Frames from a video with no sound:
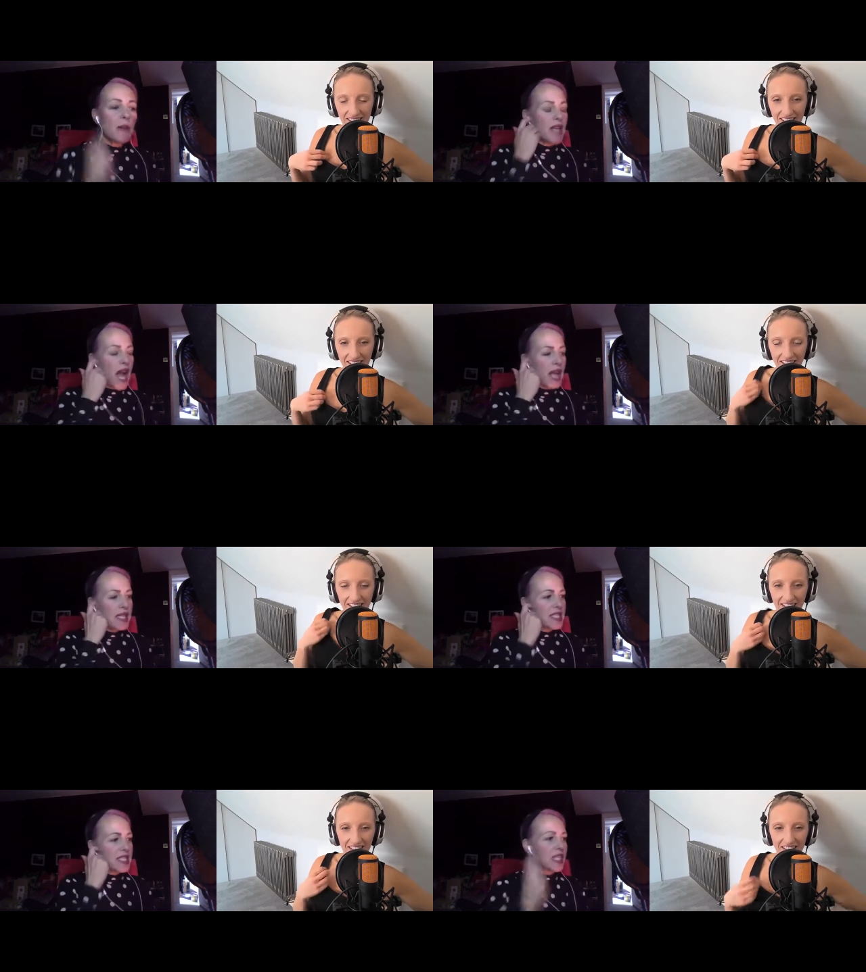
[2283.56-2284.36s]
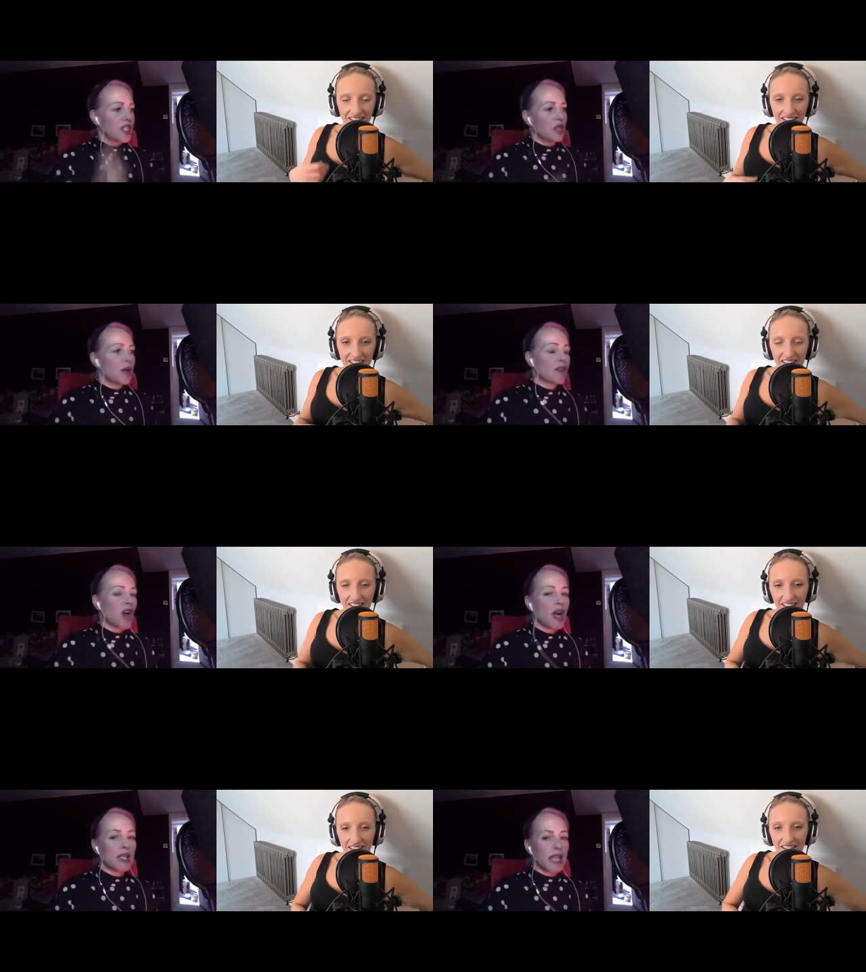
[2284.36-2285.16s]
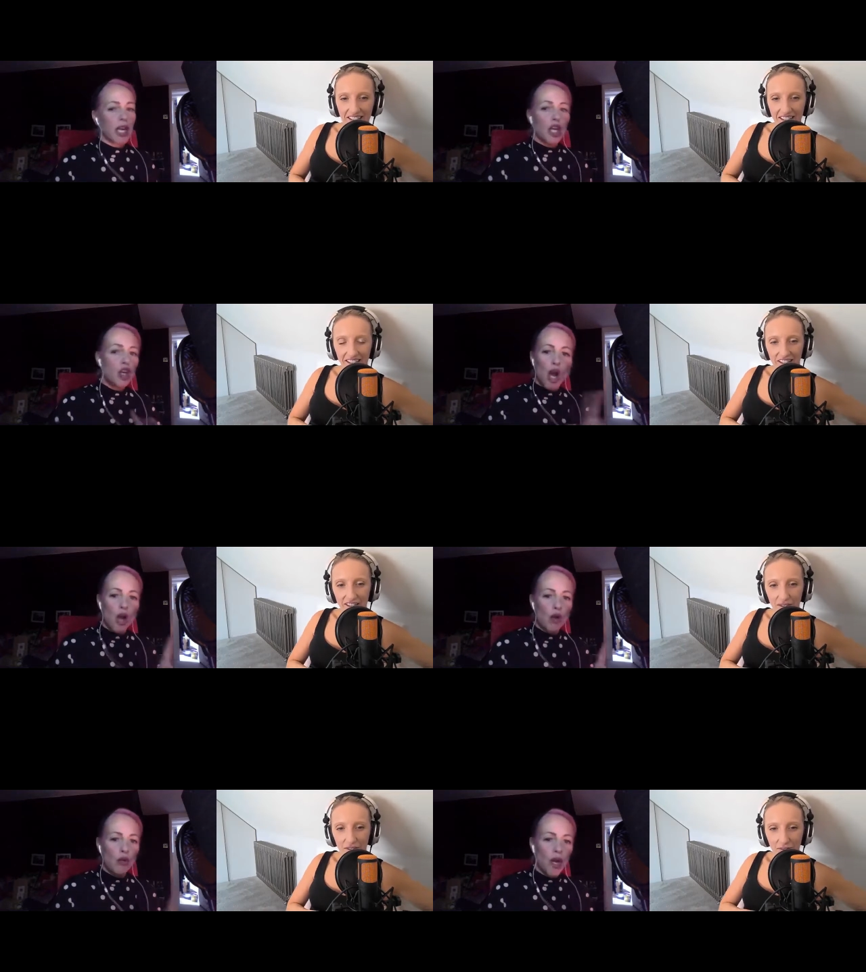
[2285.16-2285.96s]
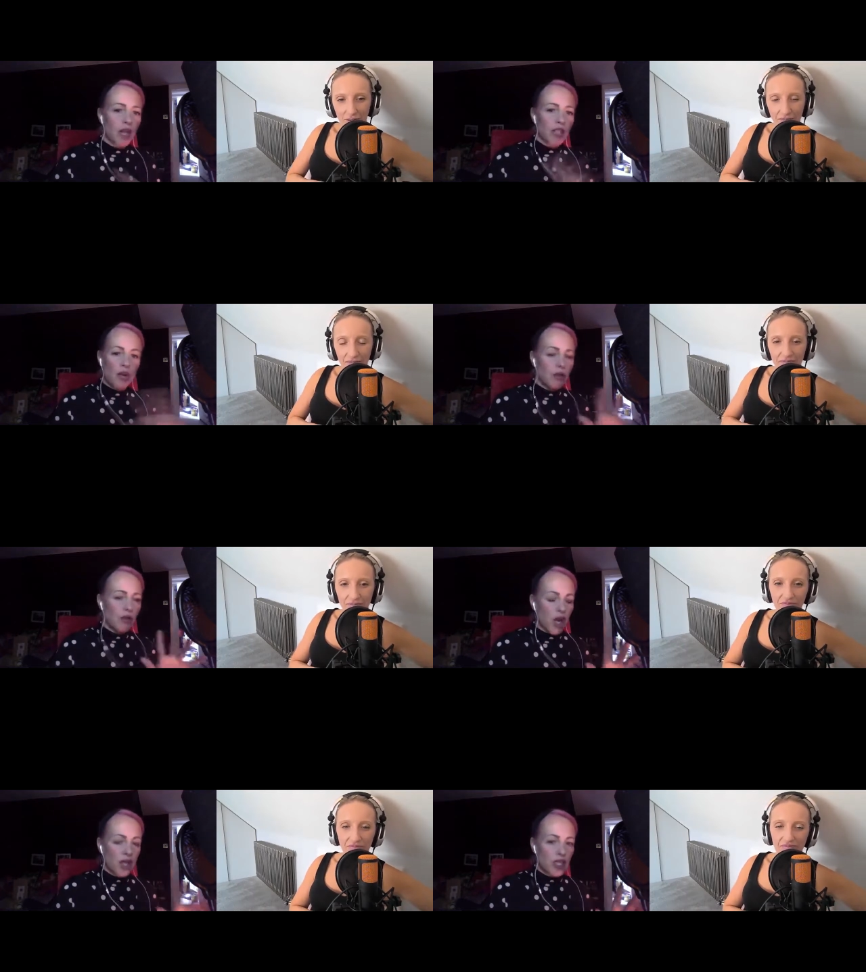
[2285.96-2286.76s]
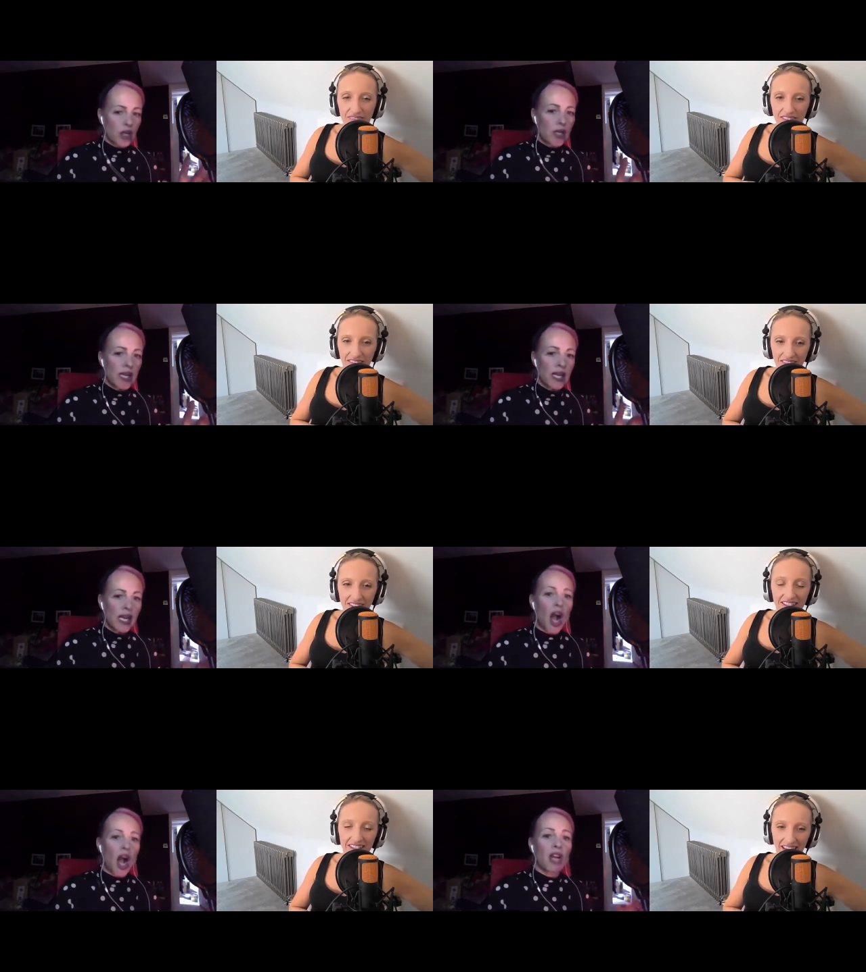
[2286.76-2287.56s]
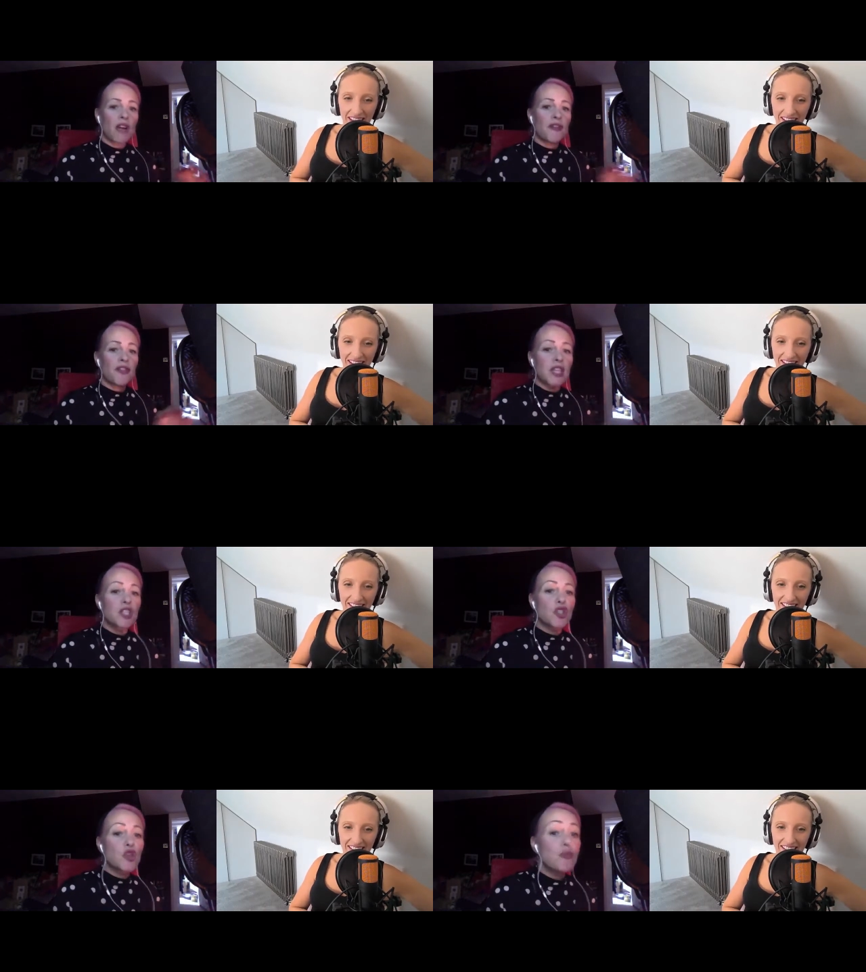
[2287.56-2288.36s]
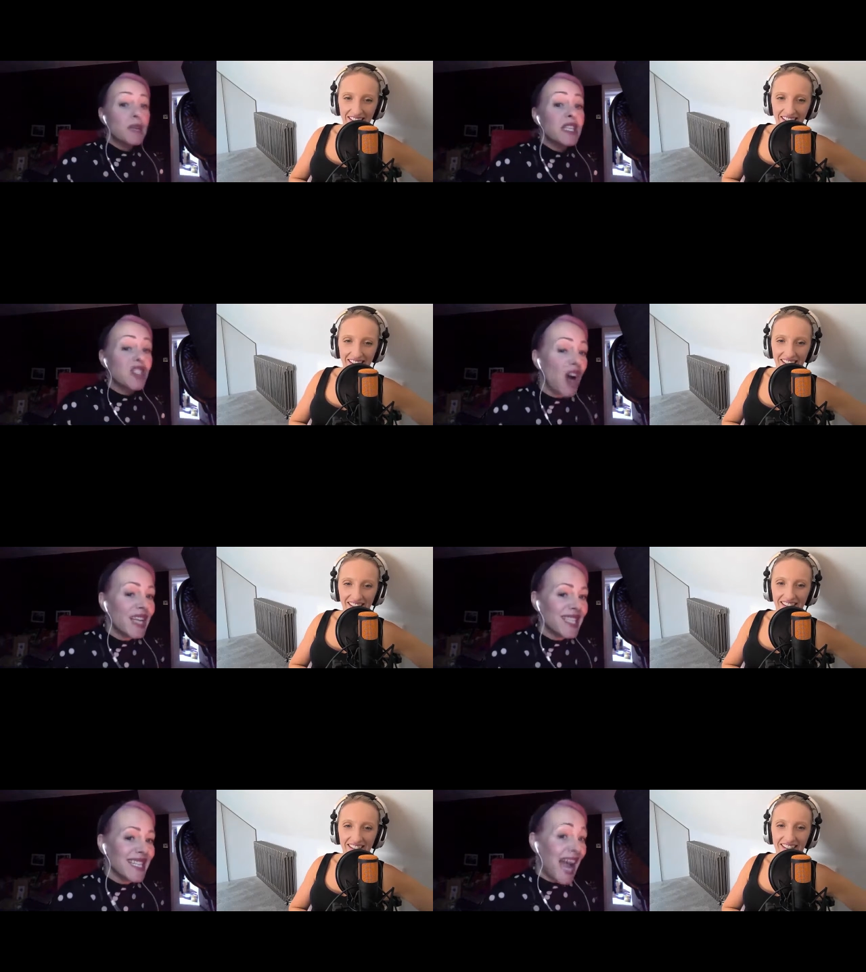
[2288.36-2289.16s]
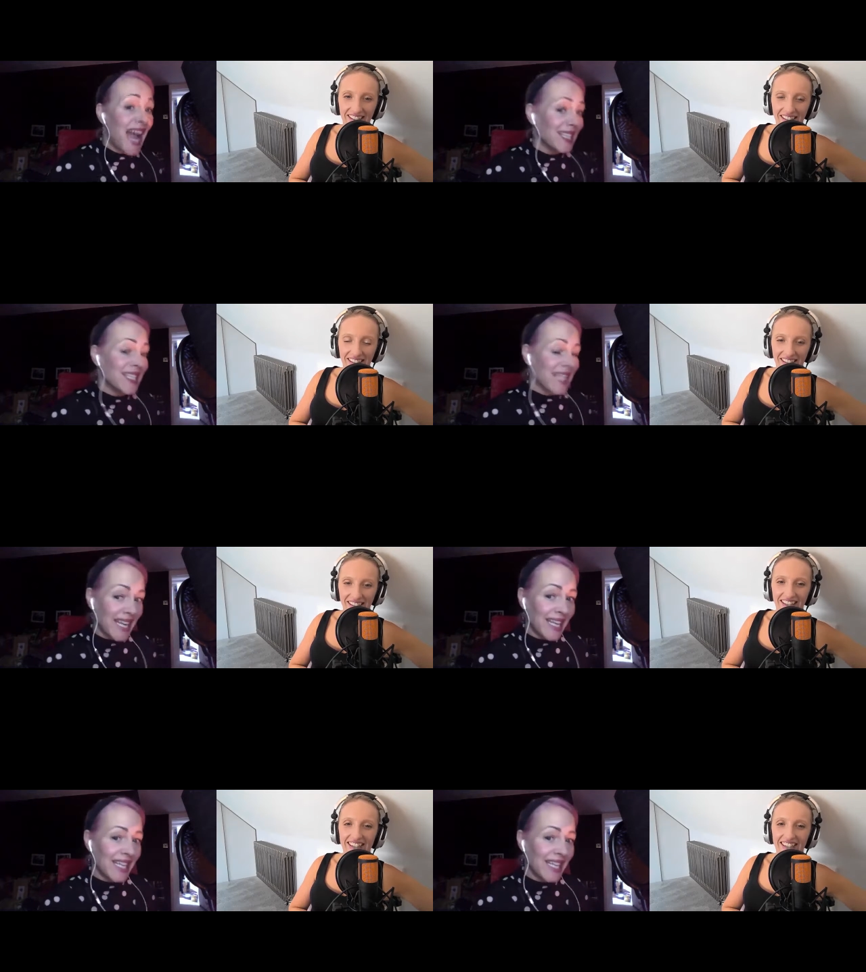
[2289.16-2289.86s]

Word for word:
Speaker 1: Andy says you love tidying. No, I don't love tidying or cleaning. I love yeah. things to be tidy and clean.